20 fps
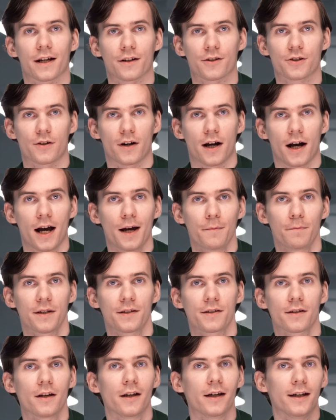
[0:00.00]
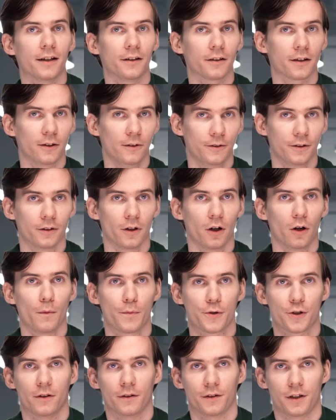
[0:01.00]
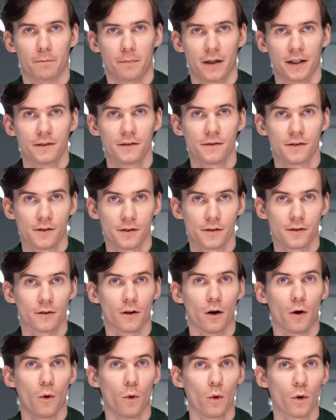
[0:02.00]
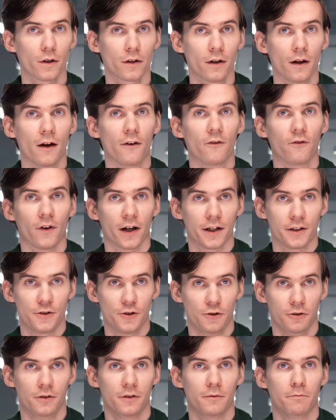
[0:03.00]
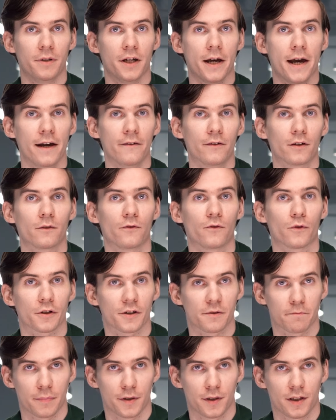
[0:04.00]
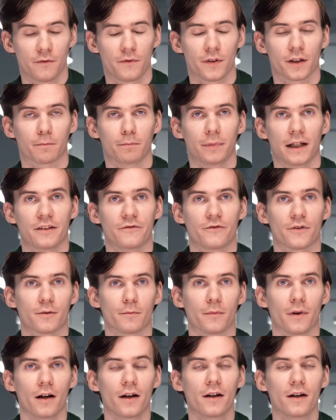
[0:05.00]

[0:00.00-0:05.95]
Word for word: extra APIs, including optional dependencies or fine-tuning behavior for a specific platform.